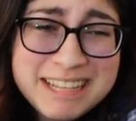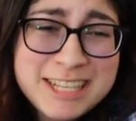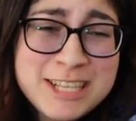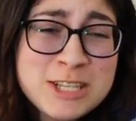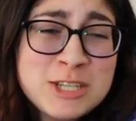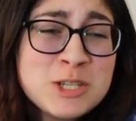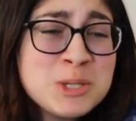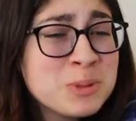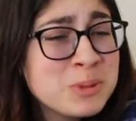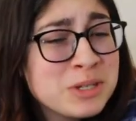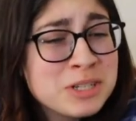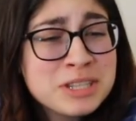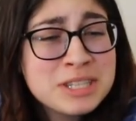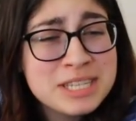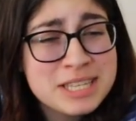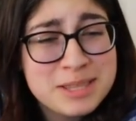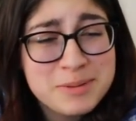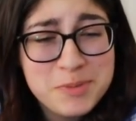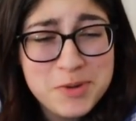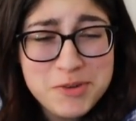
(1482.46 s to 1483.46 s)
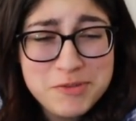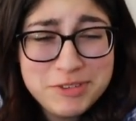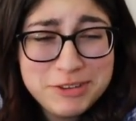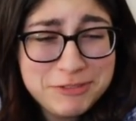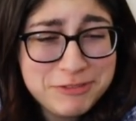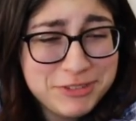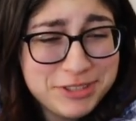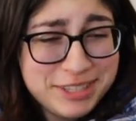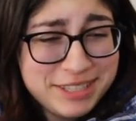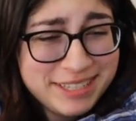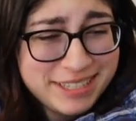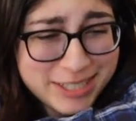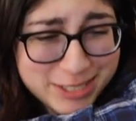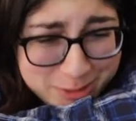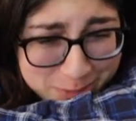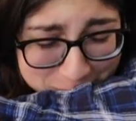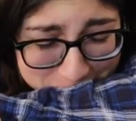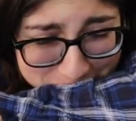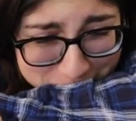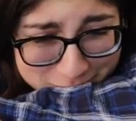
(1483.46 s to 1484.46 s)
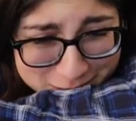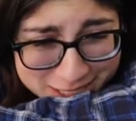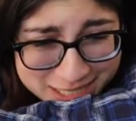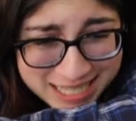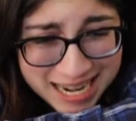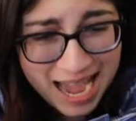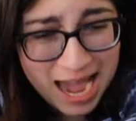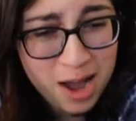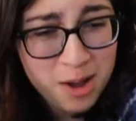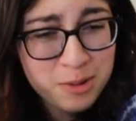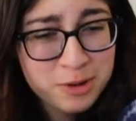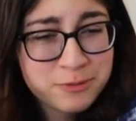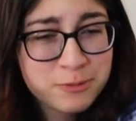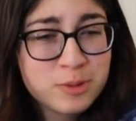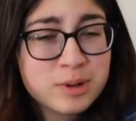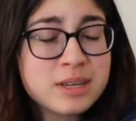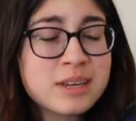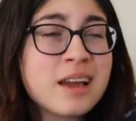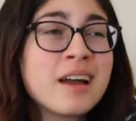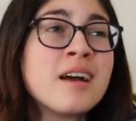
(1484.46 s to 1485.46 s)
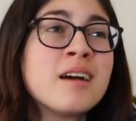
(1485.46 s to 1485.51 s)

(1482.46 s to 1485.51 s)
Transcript: It's too early in the movie for this. We're only an hour 40.